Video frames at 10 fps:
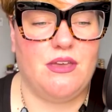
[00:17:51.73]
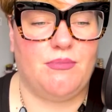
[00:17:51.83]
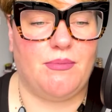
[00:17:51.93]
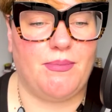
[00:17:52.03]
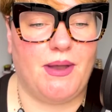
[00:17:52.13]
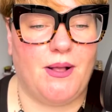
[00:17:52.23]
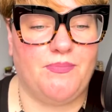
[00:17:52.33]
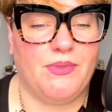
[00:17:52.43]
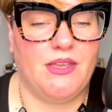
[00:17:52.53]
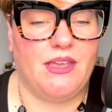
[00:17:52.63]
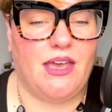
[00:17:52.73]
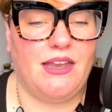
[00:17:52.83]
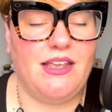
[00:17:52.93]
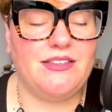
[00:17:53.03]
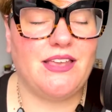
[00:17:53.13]
blah blah blah.
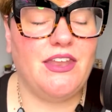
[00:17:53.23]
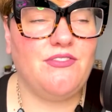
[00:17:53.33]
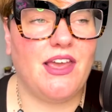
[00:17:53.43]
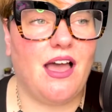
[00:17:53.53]
And it's kind of like,